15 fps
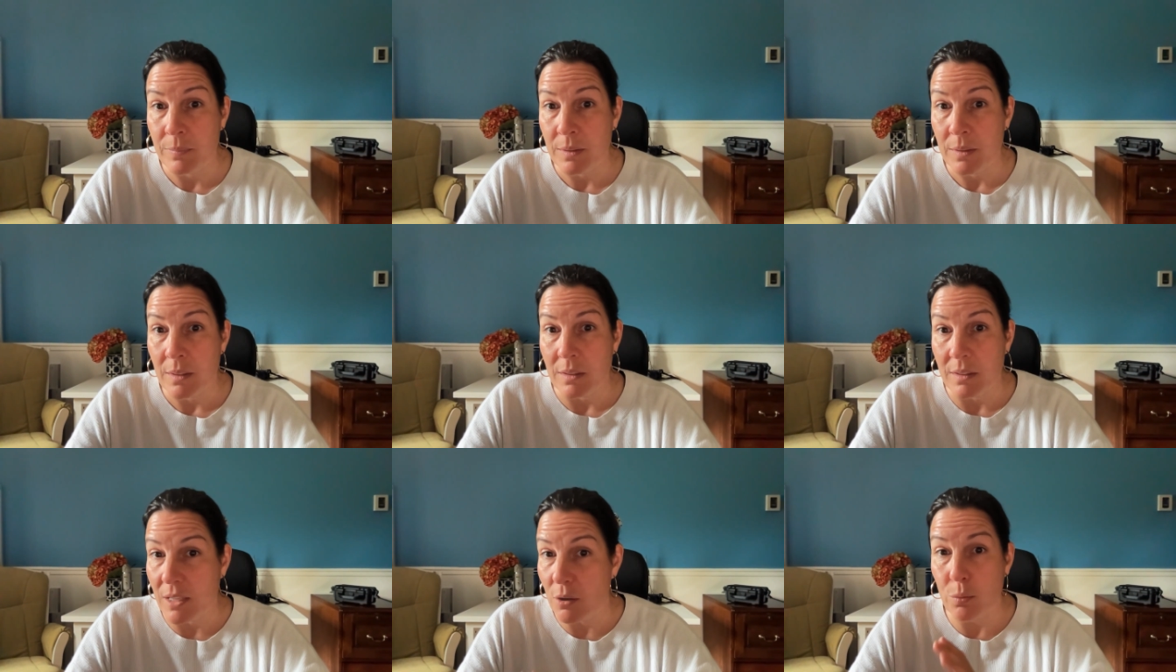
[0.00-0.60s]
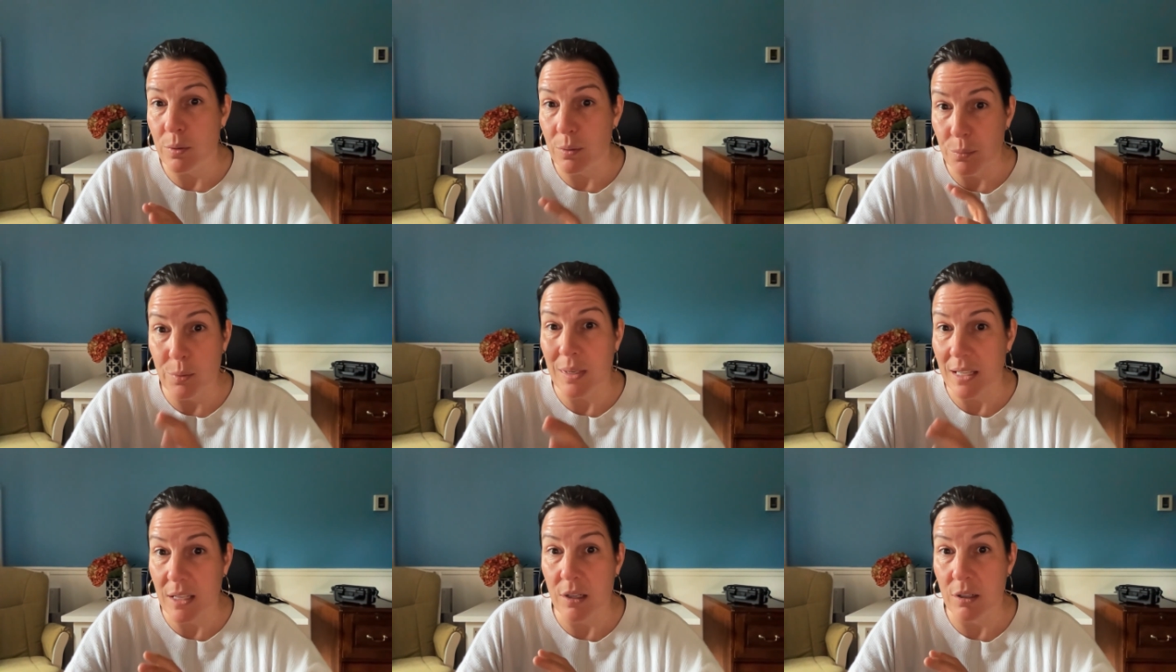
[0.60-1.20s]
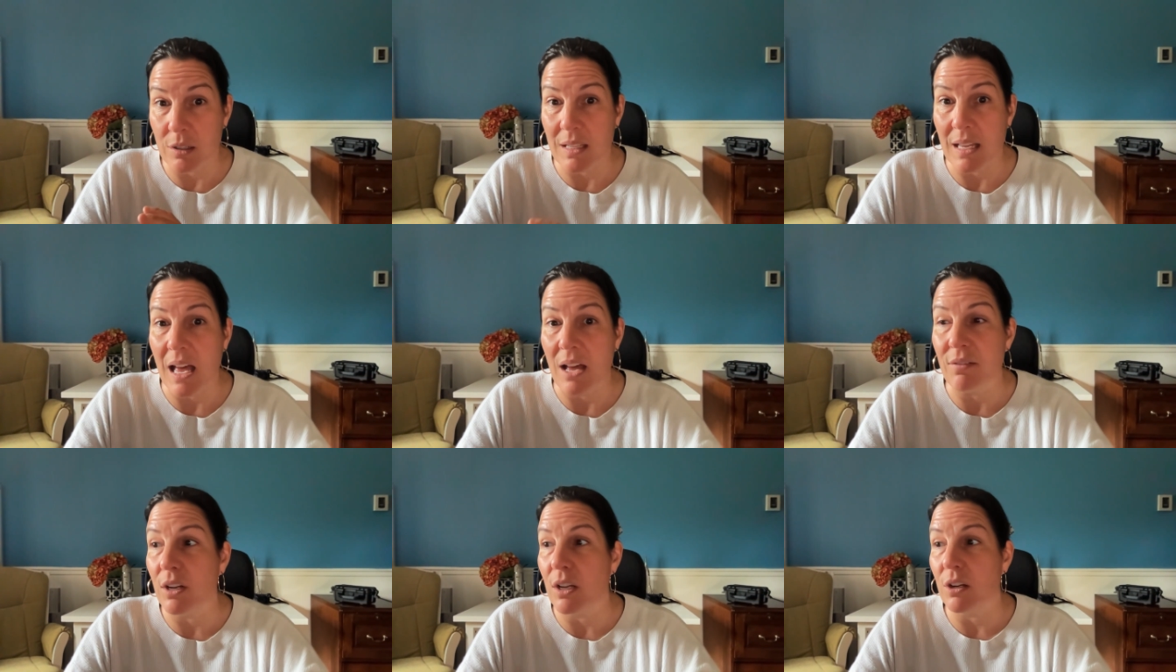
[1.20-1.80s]
They're really good. They have
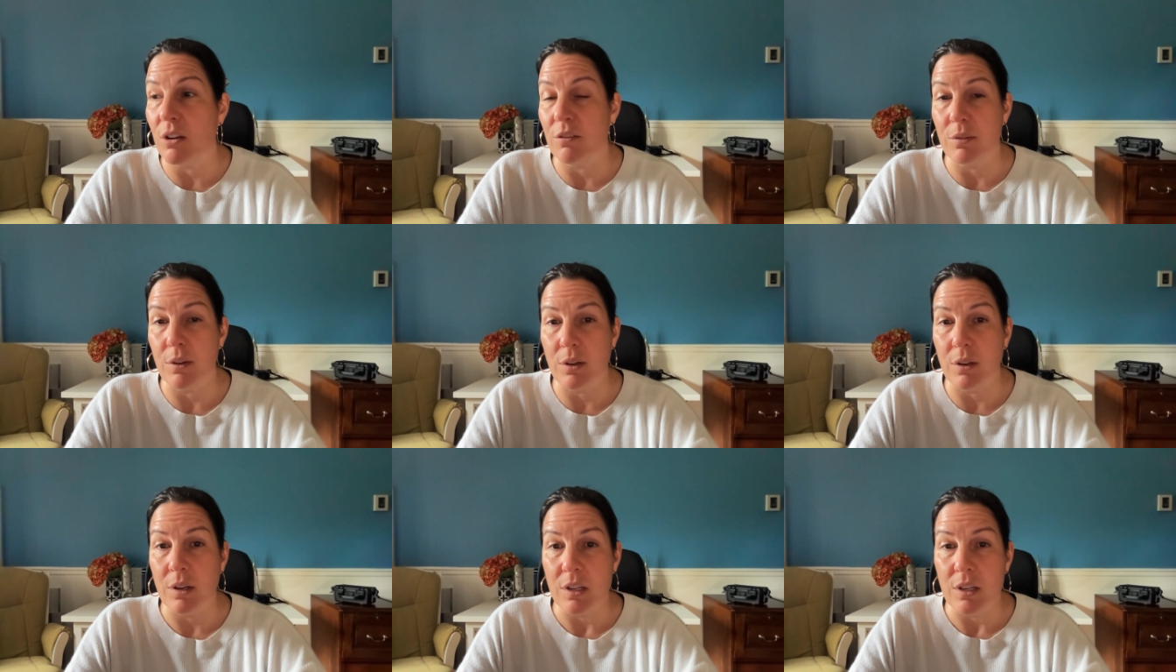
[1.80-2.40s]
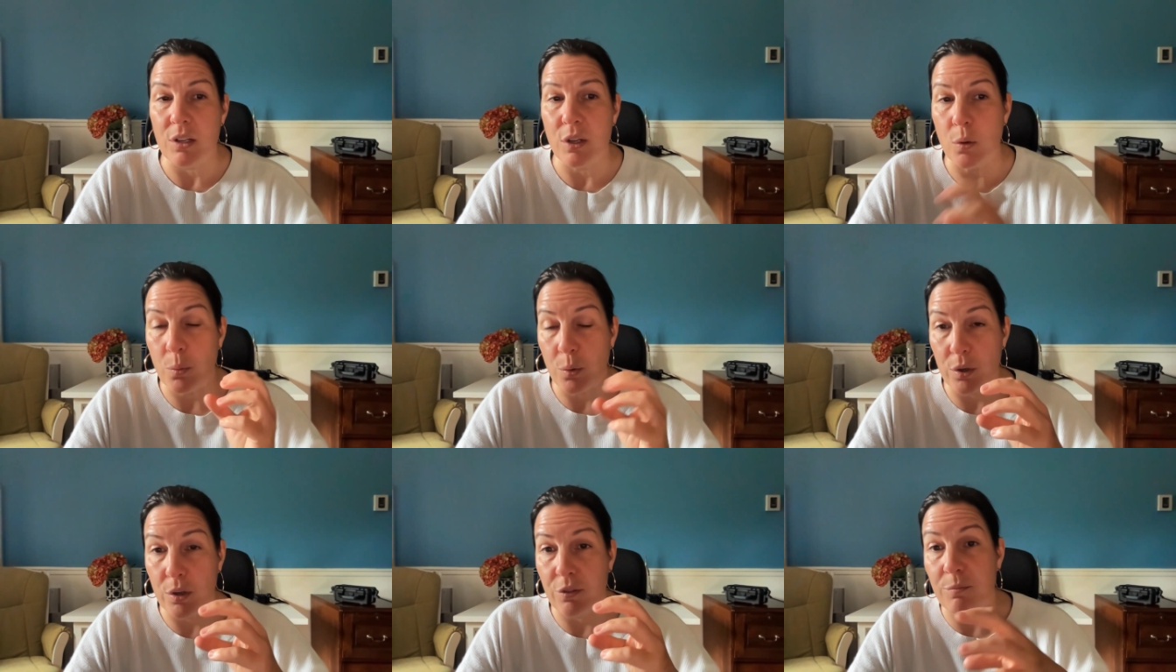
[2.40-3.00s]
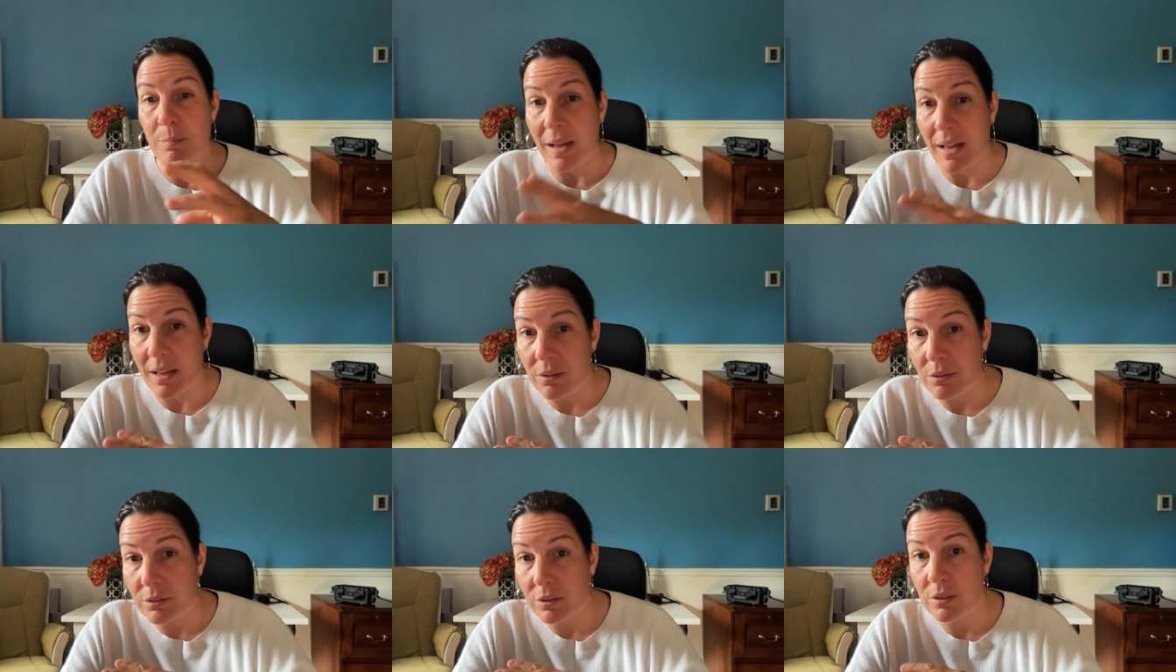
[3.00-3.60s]
a lot of, word of
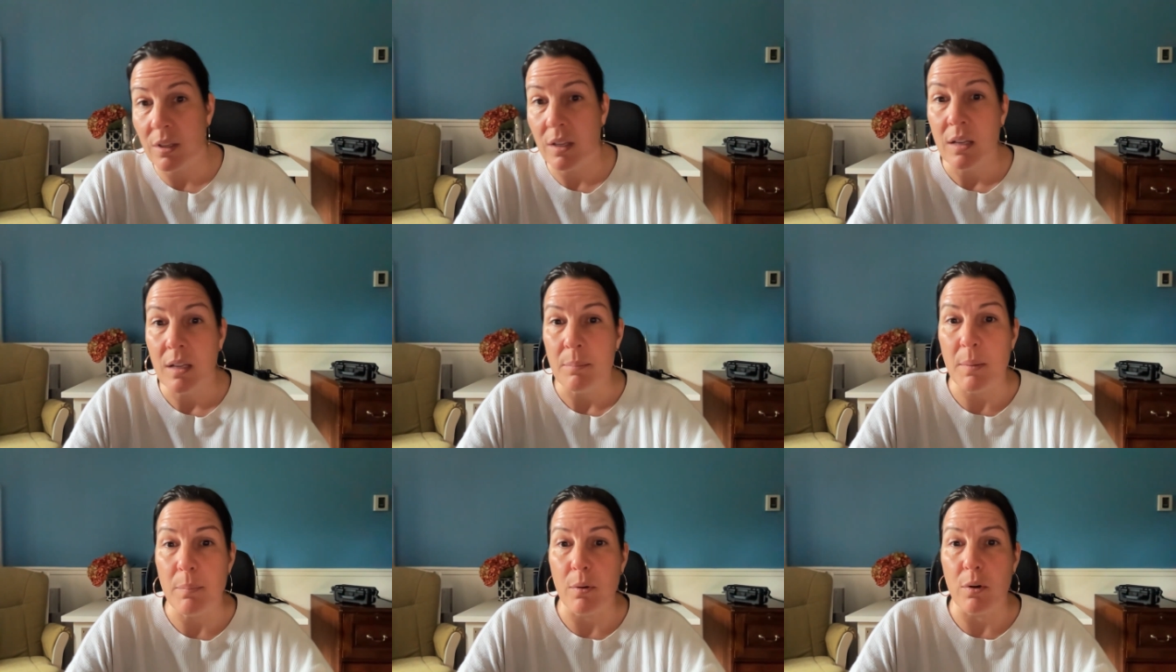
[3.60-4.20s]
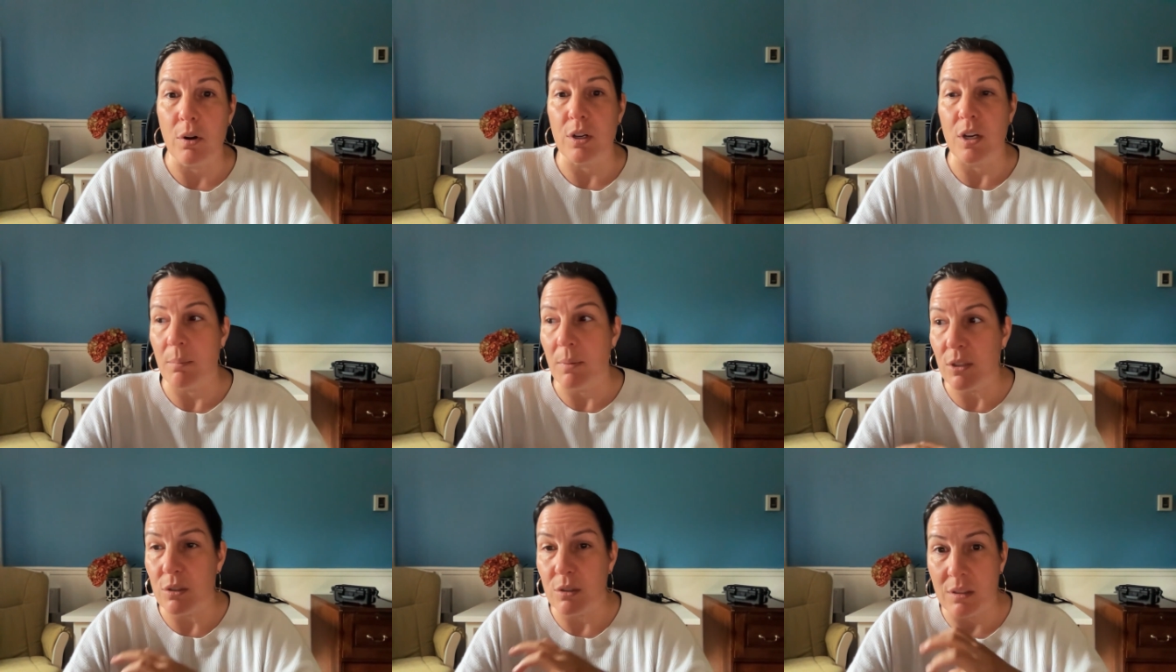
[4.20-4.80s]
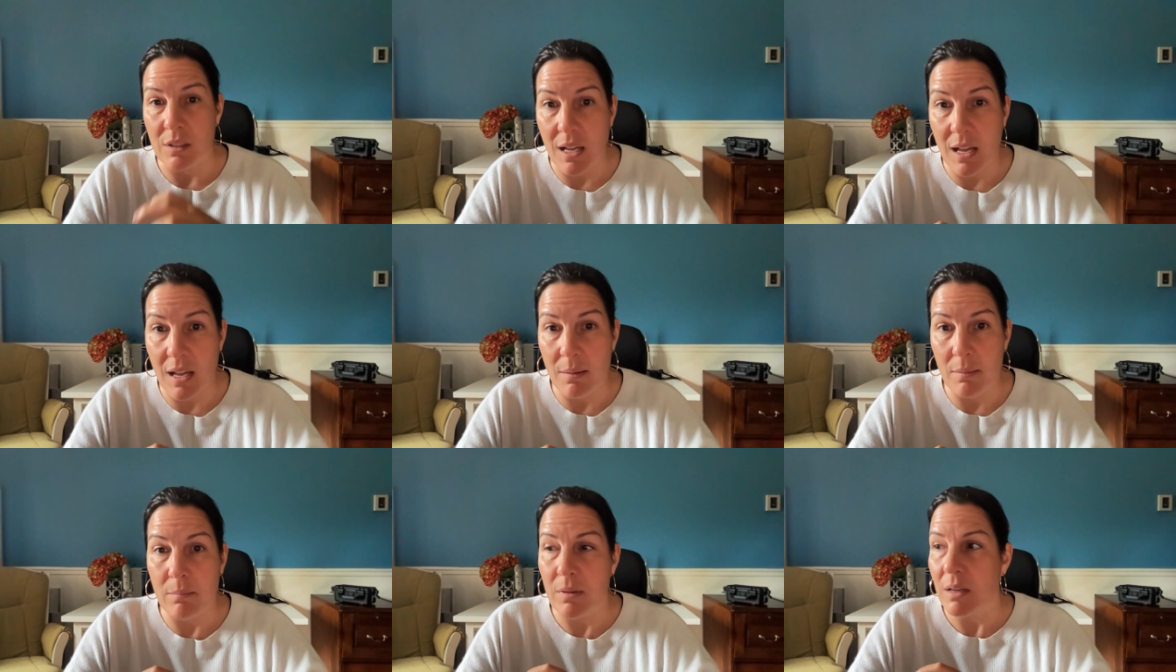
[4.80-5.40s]
mouth. People are coming to
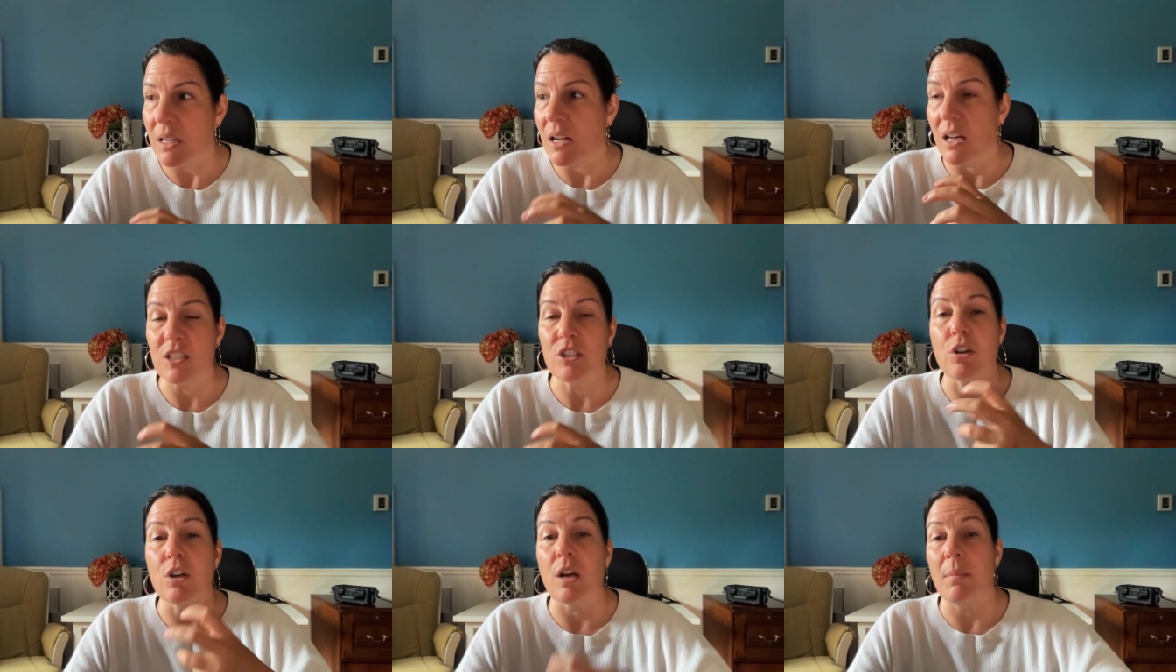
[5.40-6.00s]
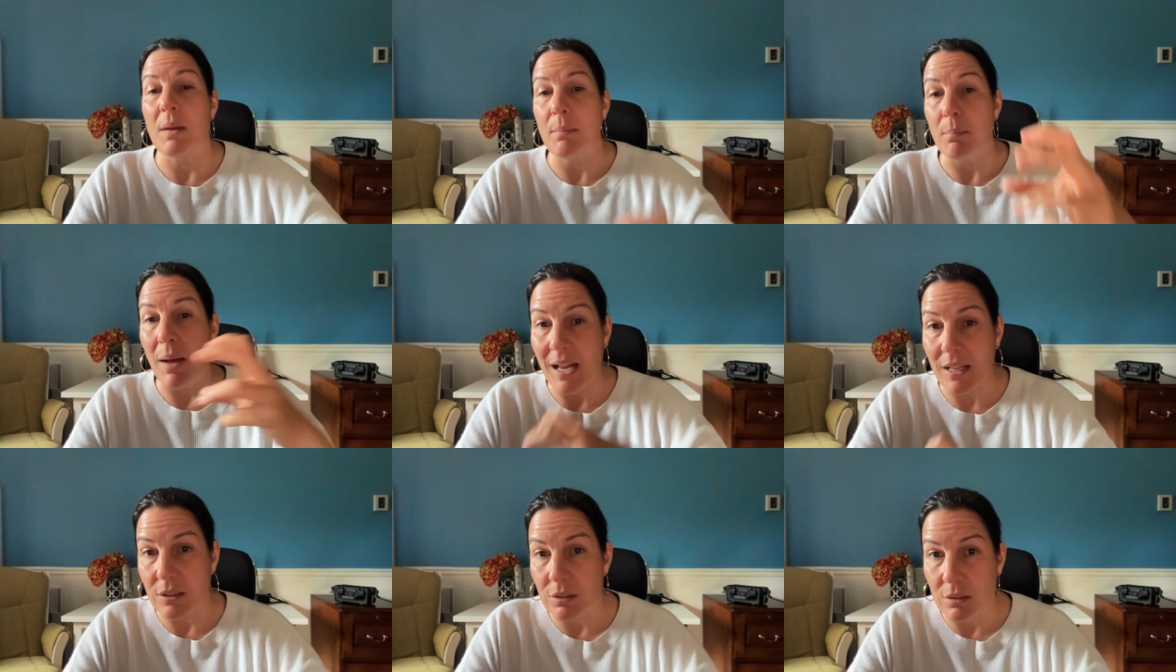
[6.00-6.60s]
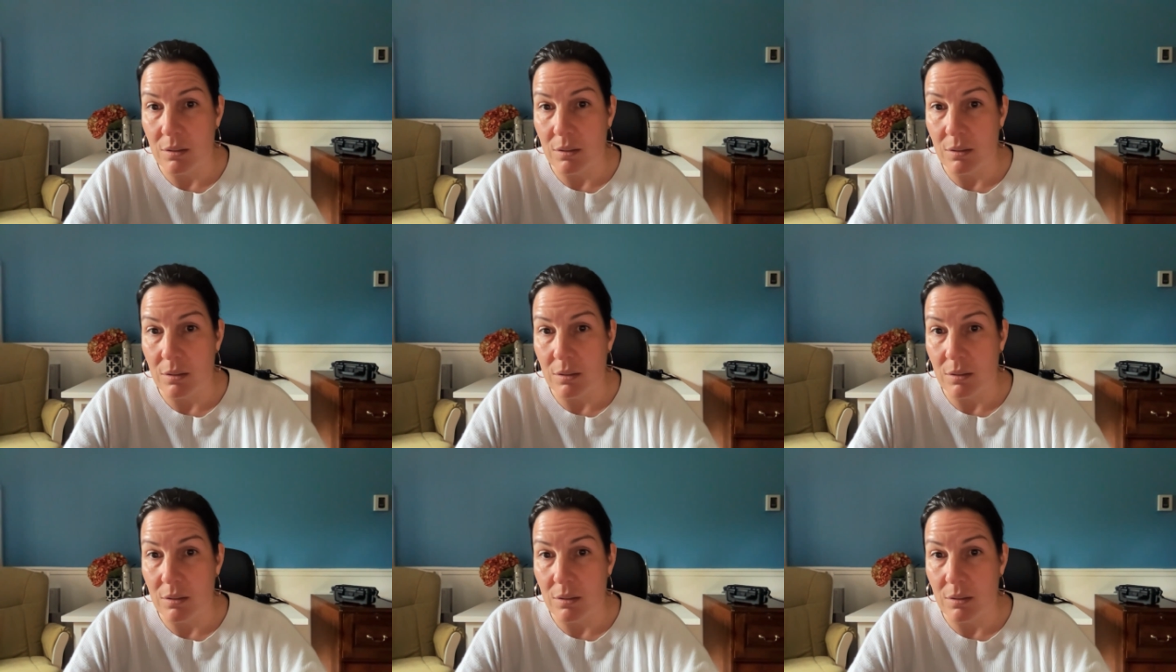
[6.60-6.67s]
them. Clients are coming back.